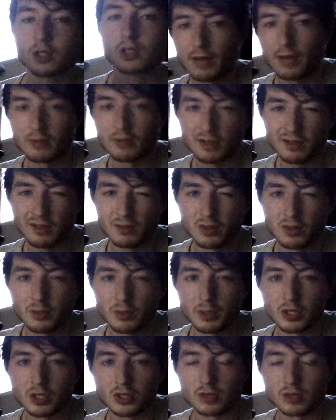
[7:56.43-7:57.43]
Having the
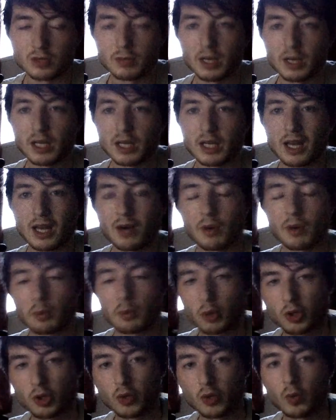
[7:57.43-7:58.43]
pictures back now, I'm
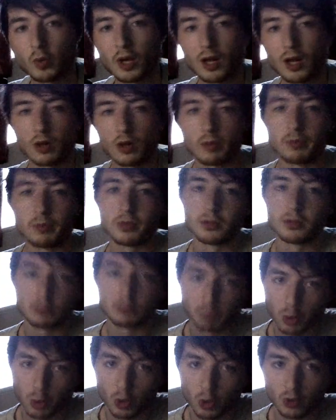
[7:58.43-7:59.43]
underwhelmed,
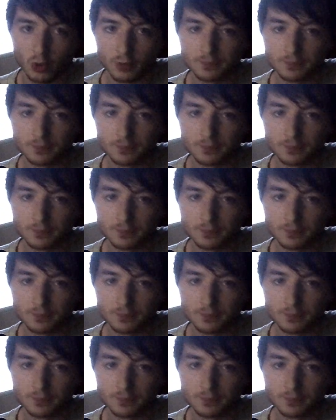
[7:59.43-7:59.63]
but